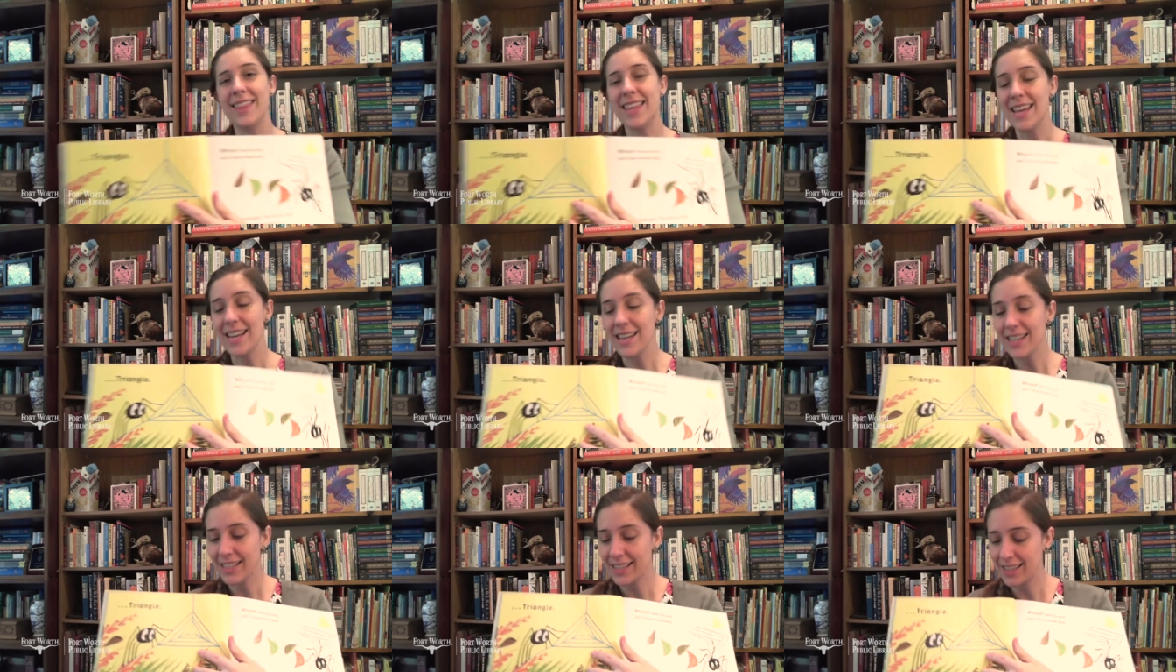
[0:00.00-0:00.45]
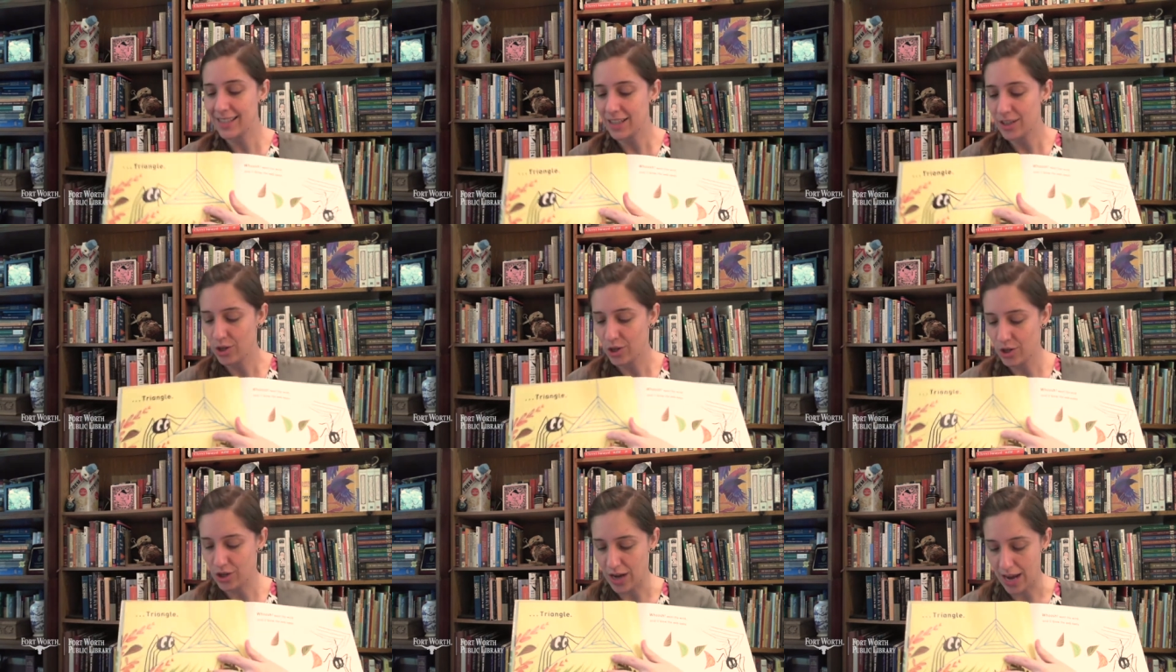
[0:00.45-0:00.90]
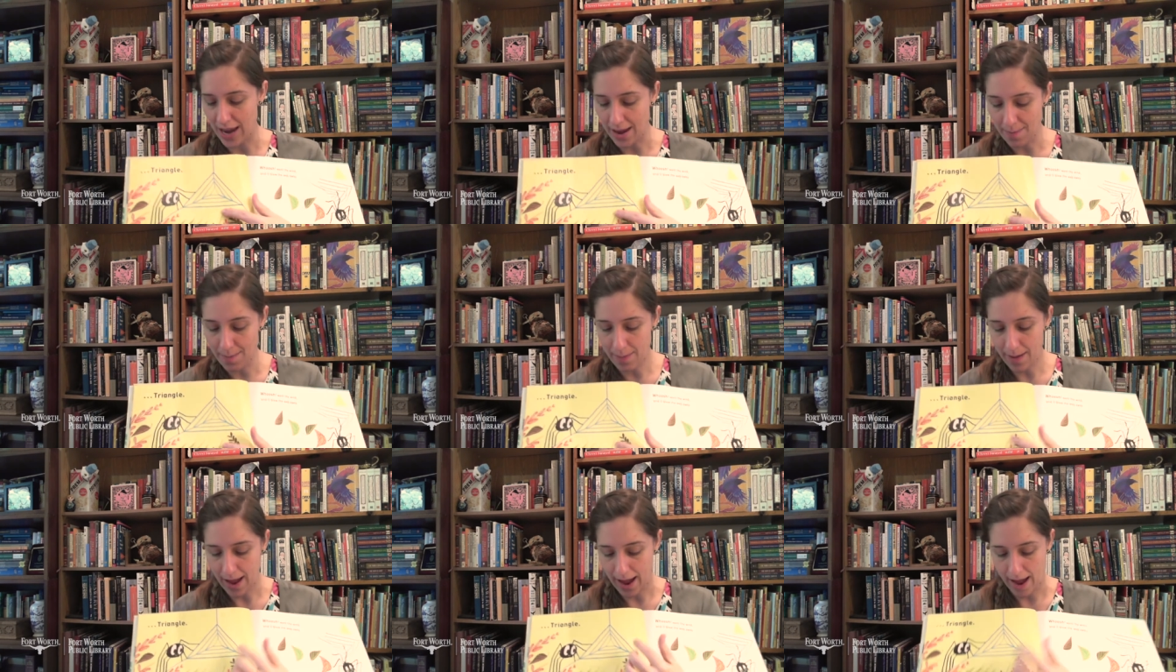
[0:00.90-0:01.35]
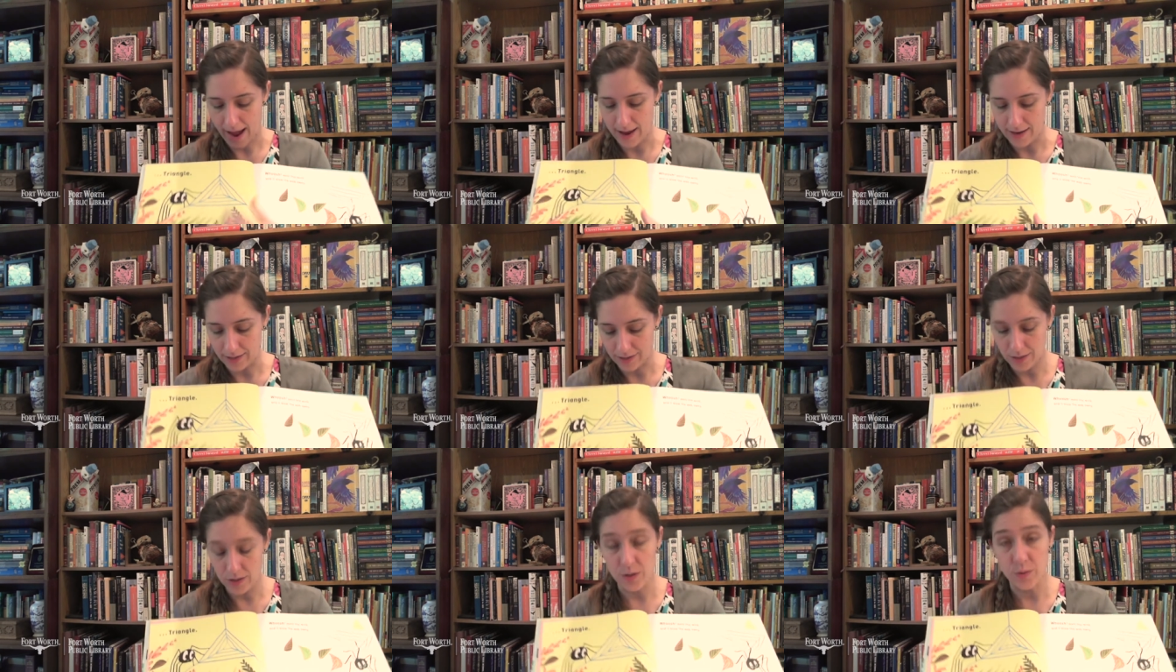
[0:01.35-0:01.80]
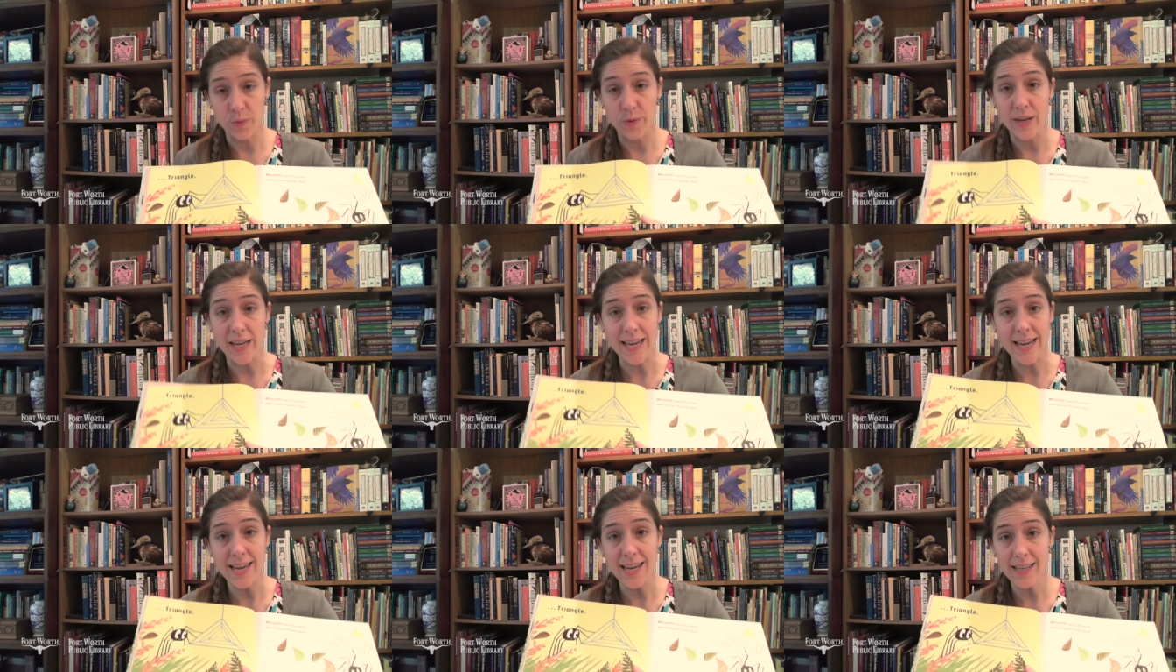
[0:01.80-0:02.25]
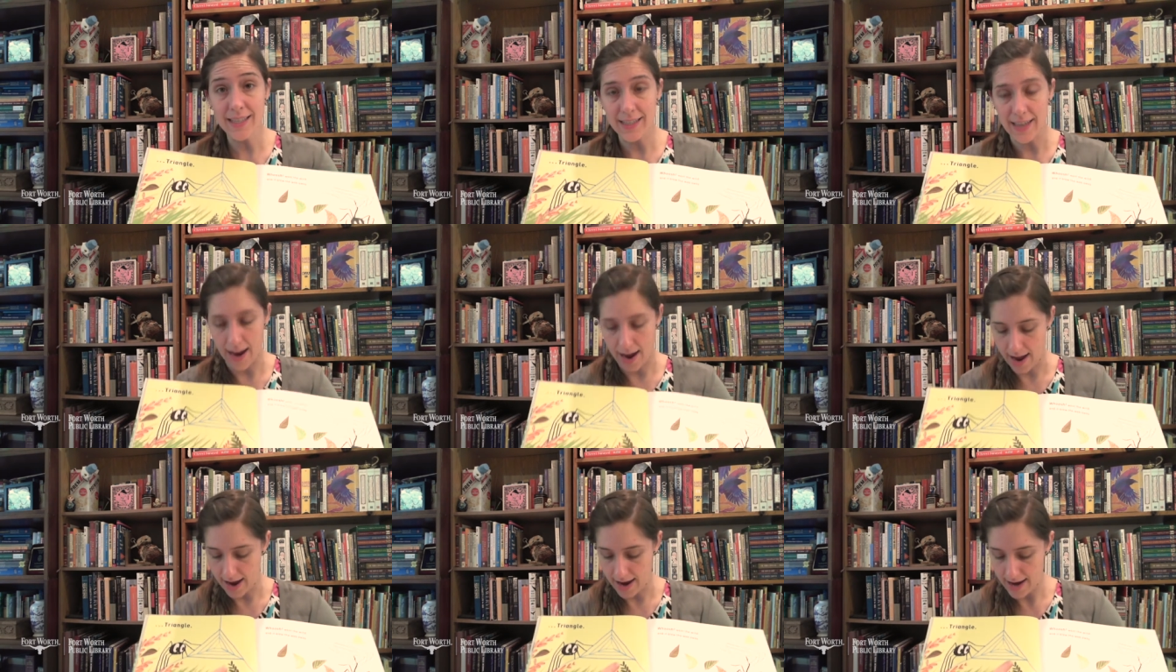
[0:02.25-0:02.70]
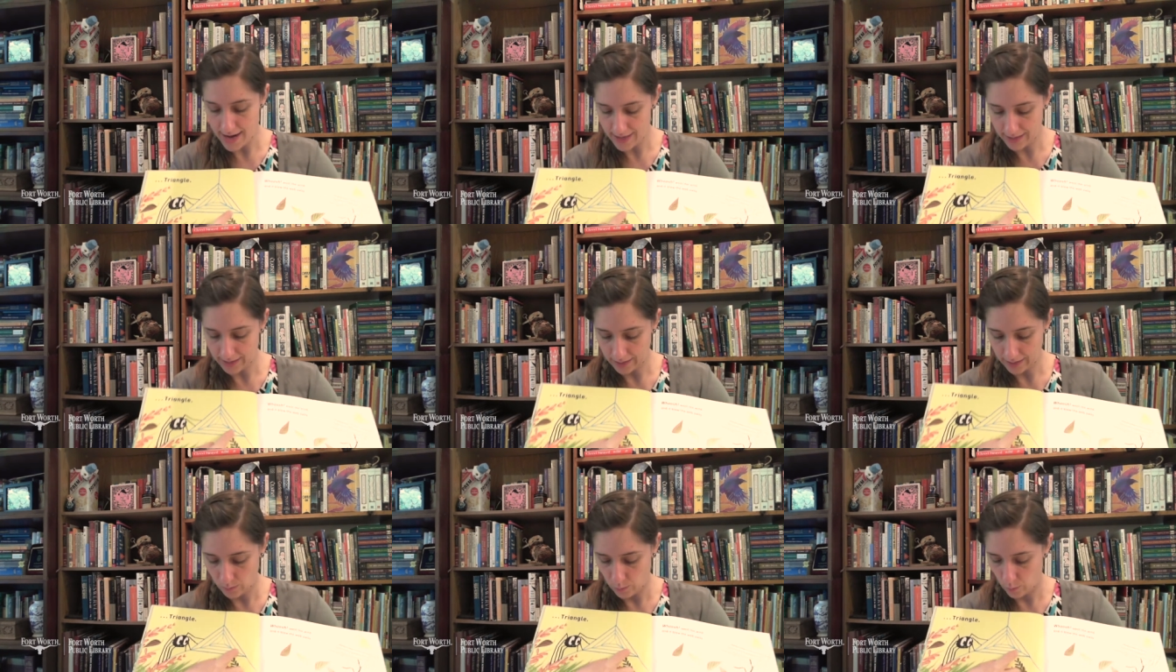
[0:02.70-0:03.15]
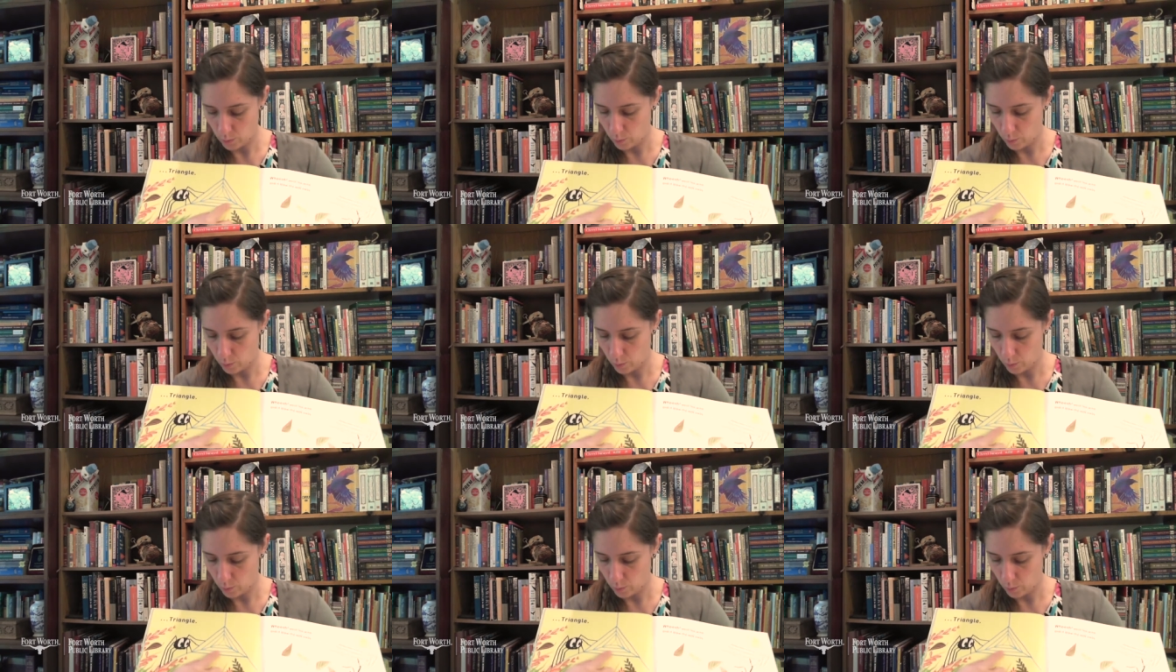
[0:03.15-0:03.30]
this shape has three sides,